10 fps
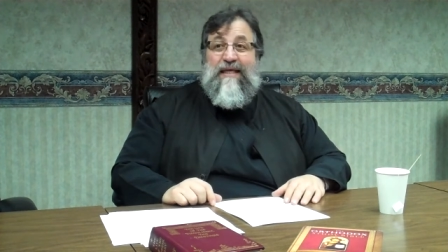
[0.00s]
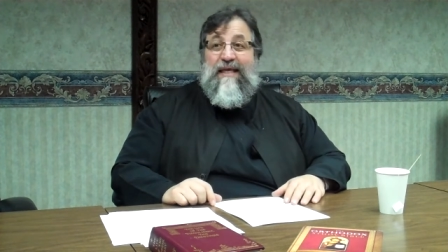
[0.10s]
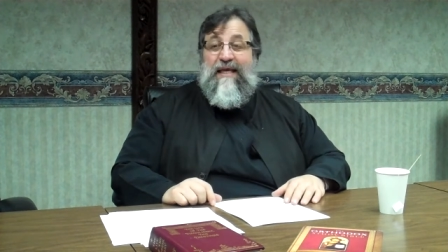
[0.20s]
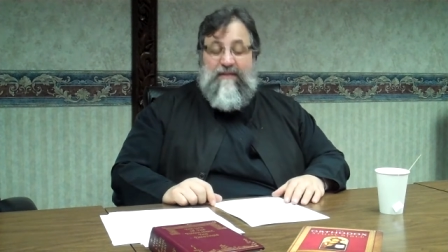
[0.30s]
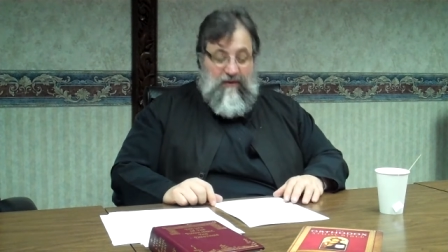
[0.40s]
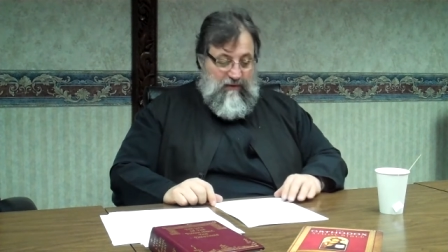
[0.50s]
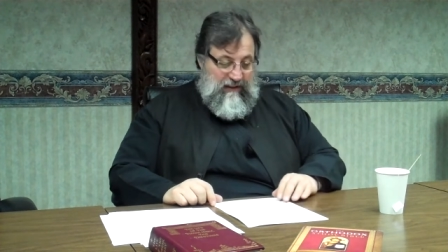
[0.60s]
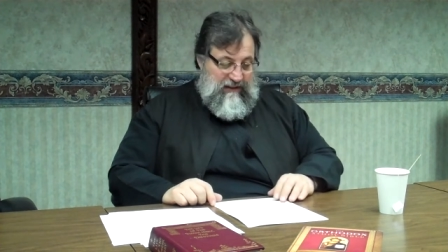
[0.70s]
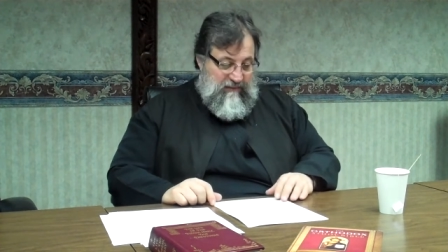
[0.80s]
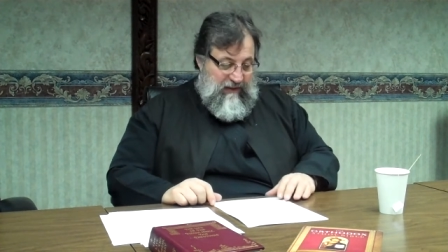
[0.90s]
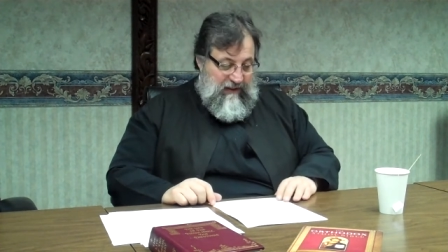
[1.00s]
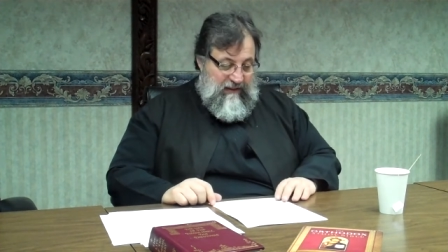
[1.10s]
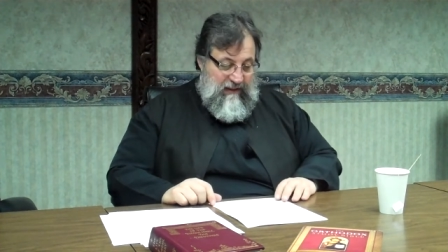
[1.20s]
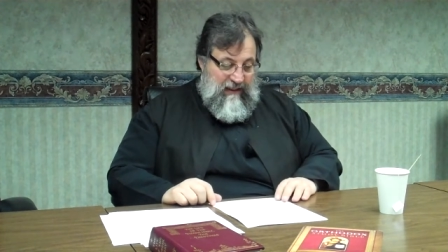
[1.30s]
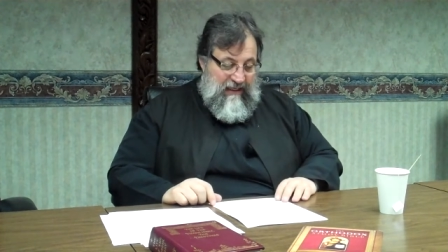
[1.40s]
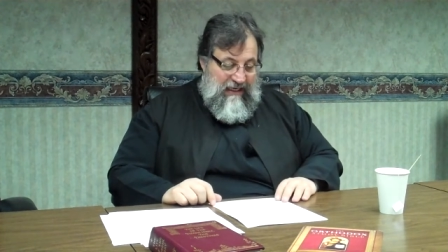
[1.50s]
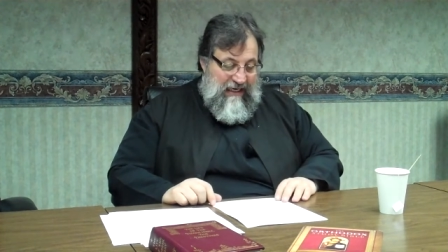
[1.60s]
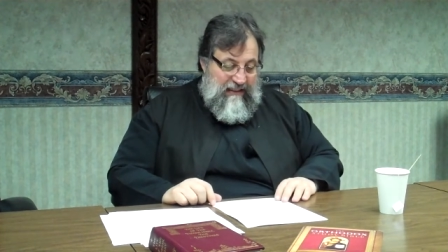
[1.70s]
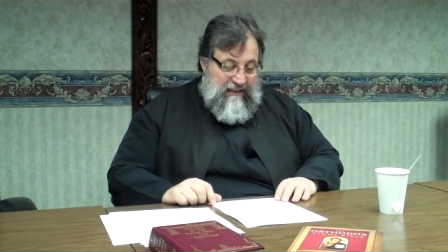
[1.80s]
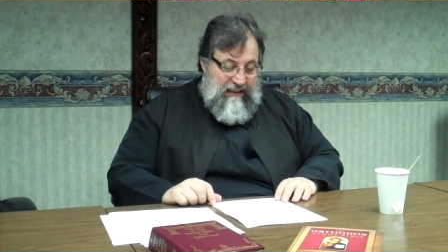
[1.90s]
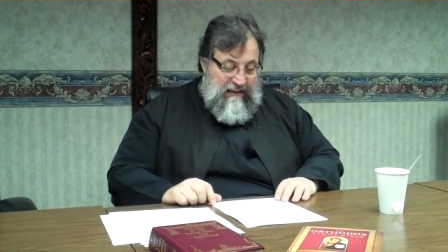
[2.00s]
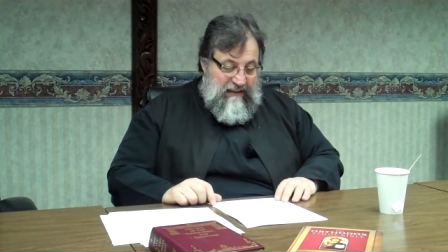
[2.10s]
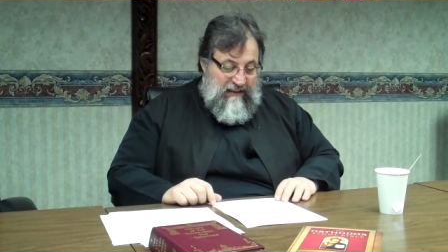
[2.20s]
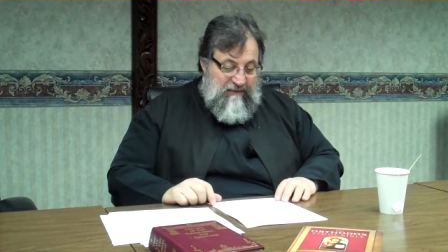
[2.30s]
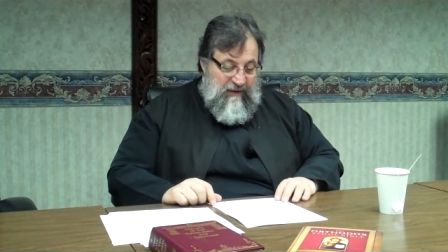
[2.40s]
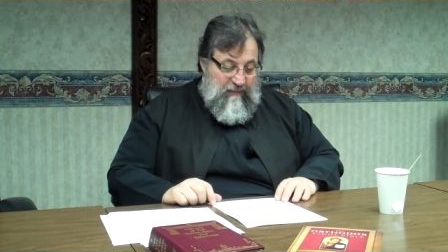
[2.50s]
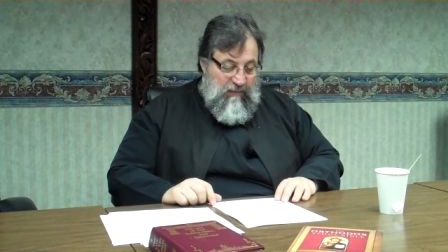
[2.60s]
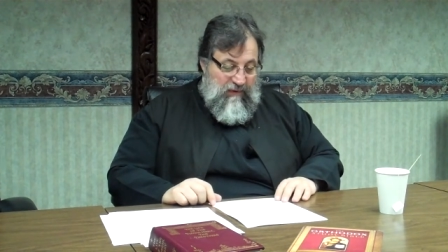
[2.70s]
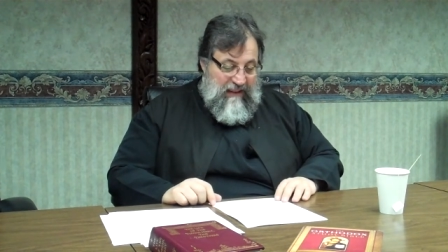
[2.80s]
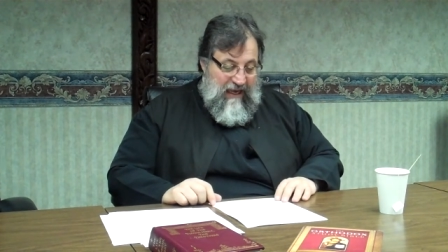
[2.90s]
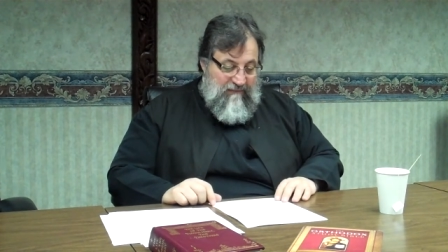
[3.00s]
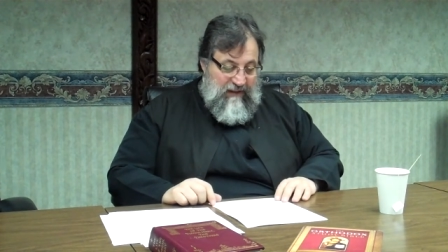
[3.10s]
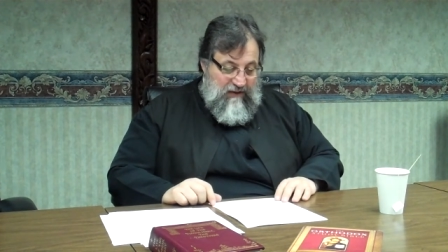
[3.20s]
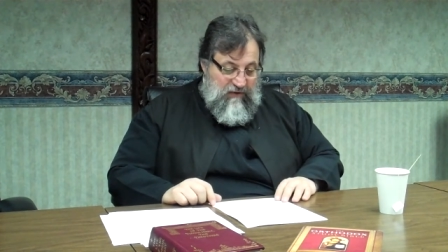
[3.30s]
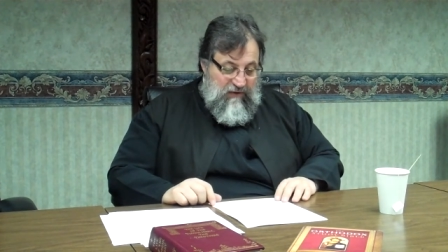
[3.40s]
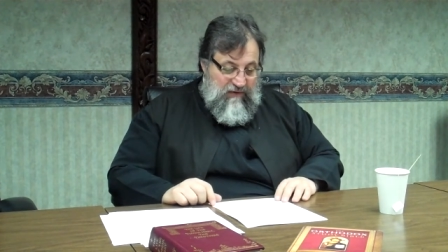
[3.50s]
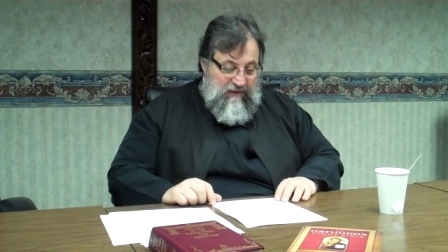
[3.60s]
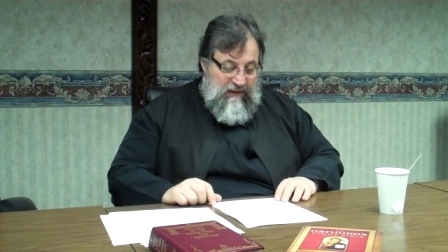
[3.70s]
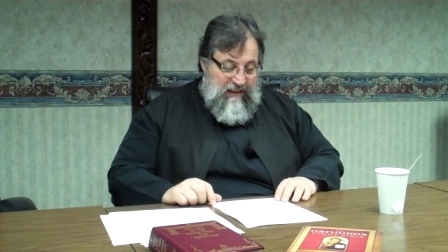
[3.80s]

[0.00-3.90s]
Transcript: in the Holy Spirit. He teaches his people with the heavenly truth.